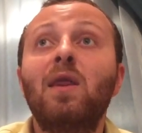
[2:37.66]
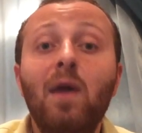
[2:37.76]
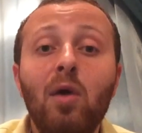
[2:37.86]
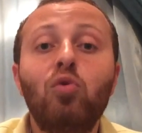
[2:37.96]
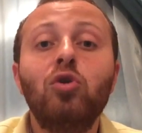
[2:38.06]

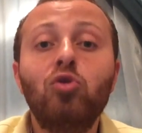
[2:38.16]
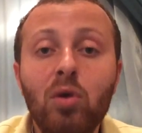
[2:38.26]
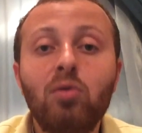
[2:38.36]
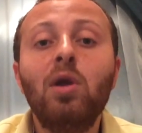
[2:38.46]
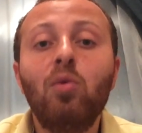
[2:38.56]
They were
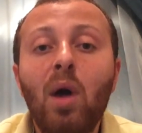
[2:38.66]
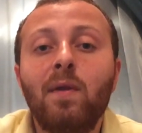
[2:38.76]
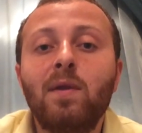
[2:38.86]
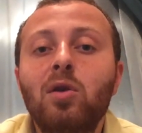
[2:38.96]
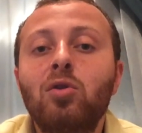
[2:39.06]
doing really well
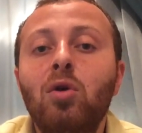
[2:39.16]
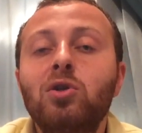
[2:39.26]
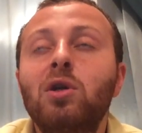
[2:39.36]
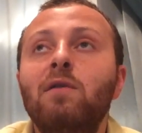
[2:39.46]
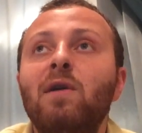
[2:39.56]
in
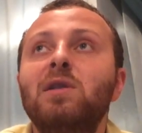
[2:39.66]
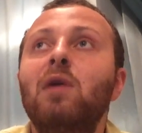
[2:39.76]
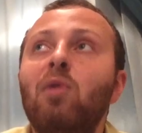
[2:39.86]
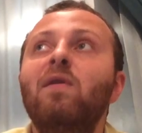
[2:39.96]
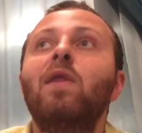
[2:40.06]
technological advance.
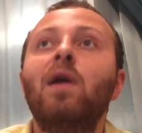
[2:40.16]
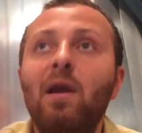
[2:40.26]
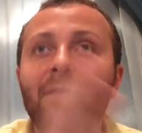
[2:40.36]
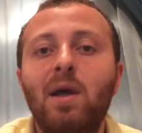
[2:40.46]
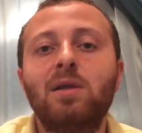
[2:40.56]
However, they
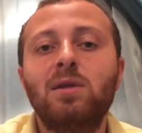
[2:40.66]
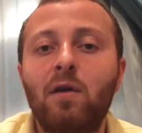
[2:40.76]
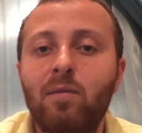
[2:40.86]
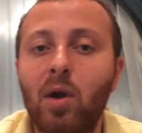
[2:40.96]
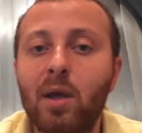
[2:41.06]
left that side
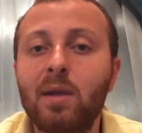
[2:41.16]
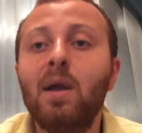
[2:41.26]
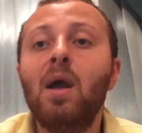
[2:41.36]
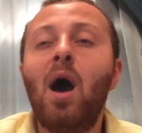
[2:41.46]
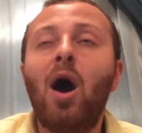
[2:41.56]
of market.
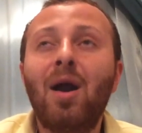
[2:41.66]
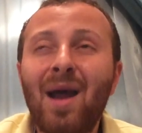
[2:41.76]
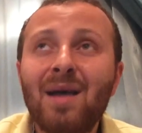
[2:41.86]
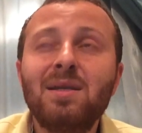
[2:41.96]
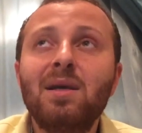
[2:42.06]
Our
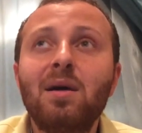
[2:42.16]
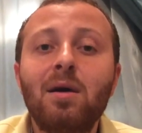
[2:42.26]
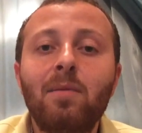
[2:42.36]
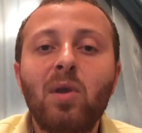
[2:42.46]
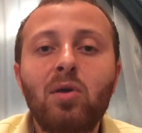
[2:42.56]
last
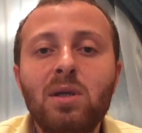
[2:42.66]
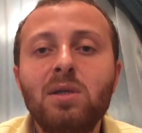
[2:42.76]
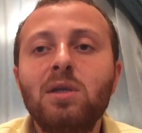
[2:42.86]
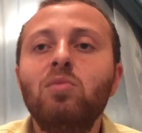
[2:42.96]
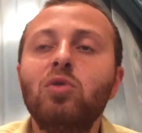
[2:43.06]

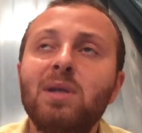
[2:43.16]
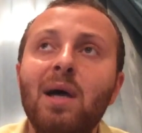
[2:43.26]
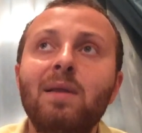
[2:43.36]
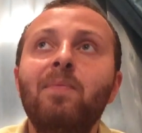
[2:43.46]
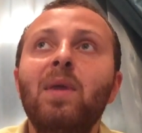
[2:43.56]
criticism was
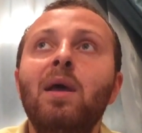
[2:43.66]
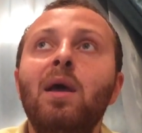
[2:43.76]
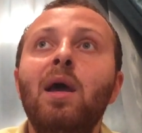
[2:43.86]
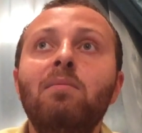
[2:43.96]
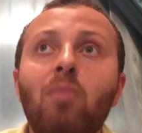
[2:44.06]
that
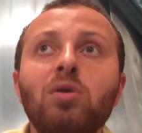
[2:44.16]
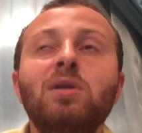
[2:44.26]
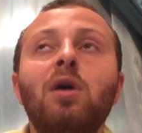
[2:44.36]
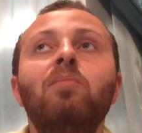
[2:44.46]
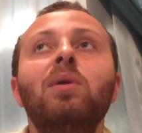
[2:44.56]
in
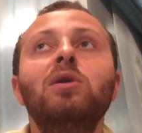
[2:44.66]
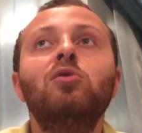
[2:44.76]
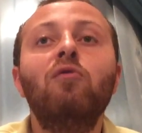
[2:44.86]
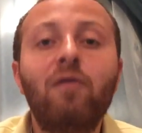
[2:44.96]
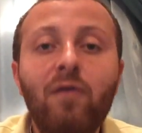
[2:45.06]
most companies
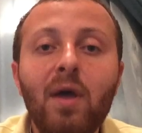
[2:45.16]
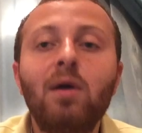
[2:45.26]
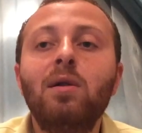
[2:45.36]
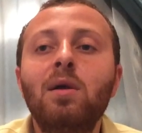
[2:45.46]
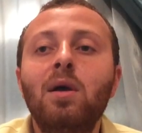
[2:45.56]
who
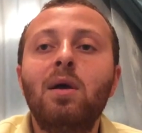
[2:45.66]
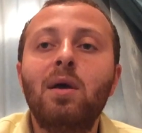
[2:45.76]
fail